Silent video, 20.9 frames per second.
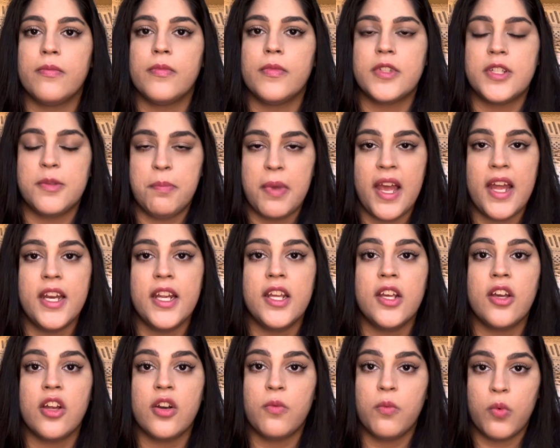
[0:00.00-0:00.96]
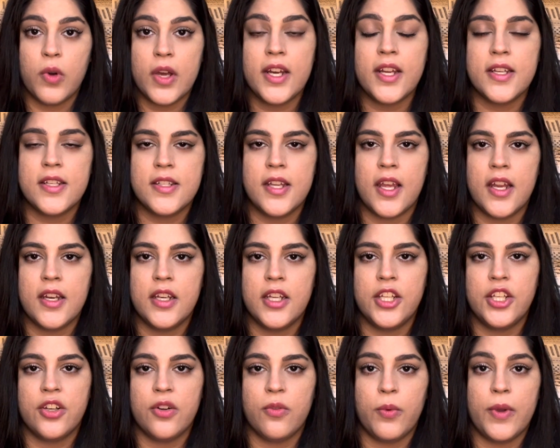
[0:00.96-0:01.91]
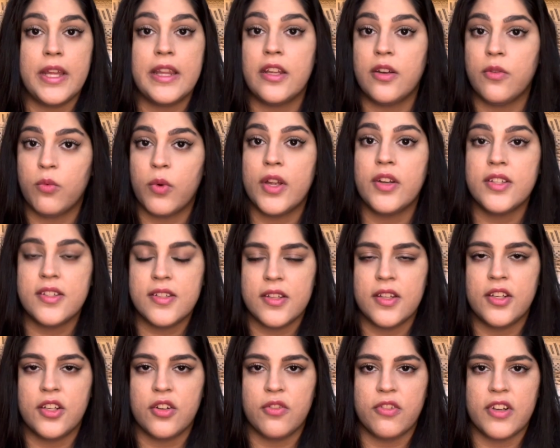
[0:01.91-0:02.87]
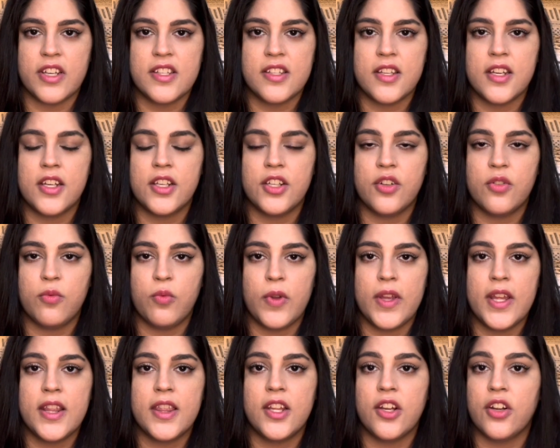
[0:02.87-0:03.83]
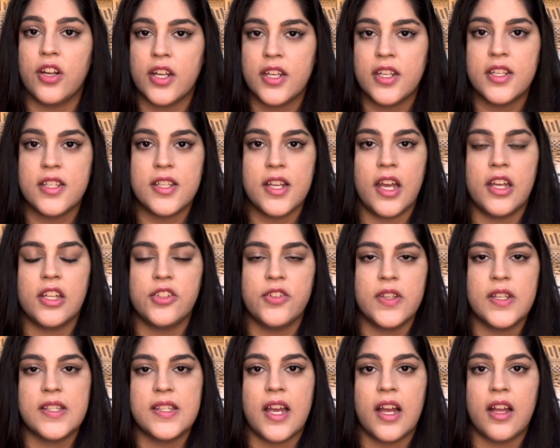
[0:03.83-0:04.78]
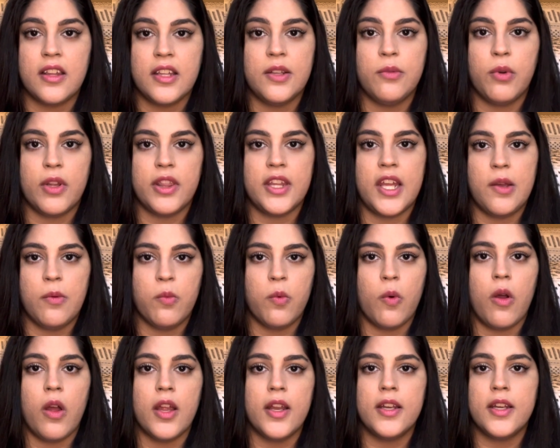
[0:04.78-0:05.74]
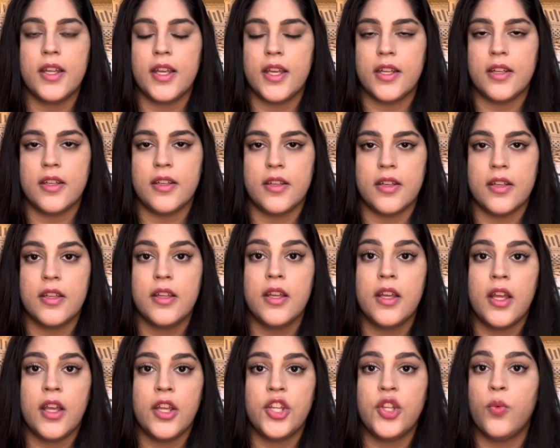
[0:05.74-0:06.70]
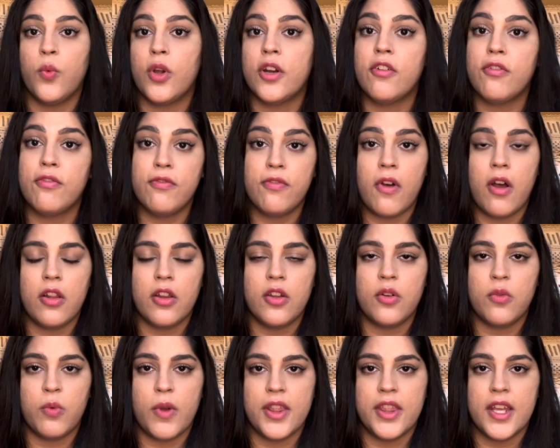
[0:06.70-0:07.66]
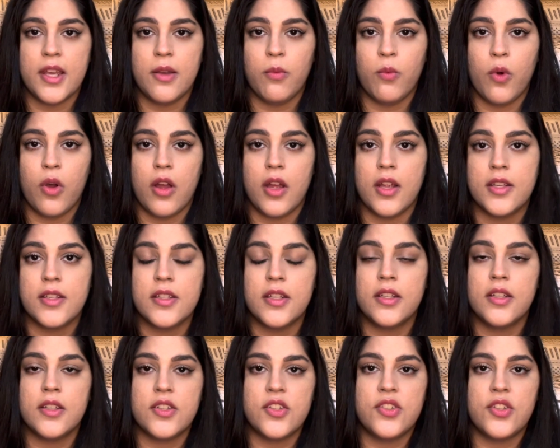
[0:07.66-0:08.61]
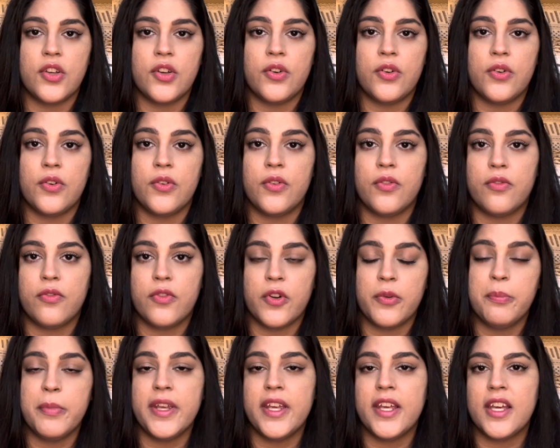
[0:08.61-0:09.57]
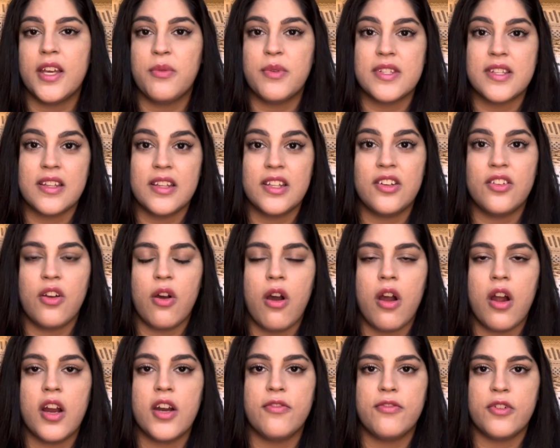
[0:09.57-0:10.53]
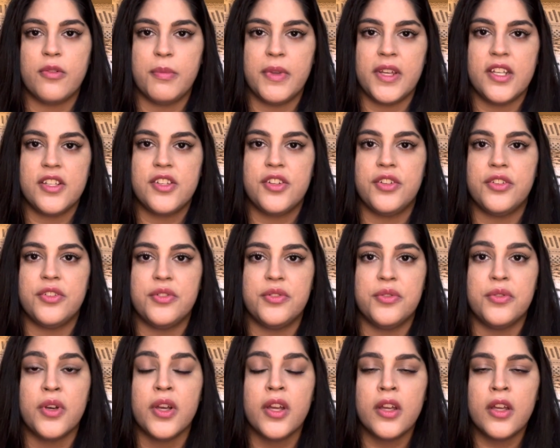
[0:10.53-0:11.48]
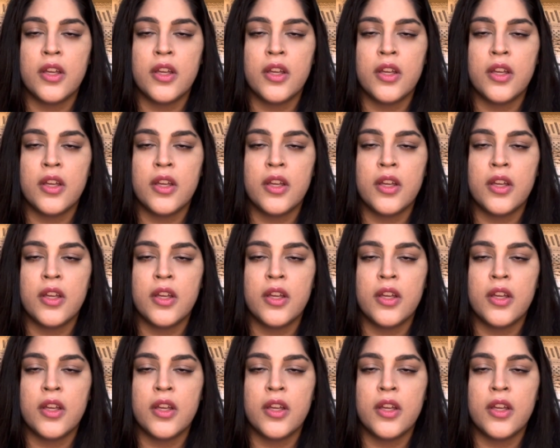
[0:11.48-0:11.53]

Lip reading: Depending on what attending you're with and what senior resident you're with, they're going to tell you exactly what they want and you want to follow what they want. So for me, it was a little hard for me to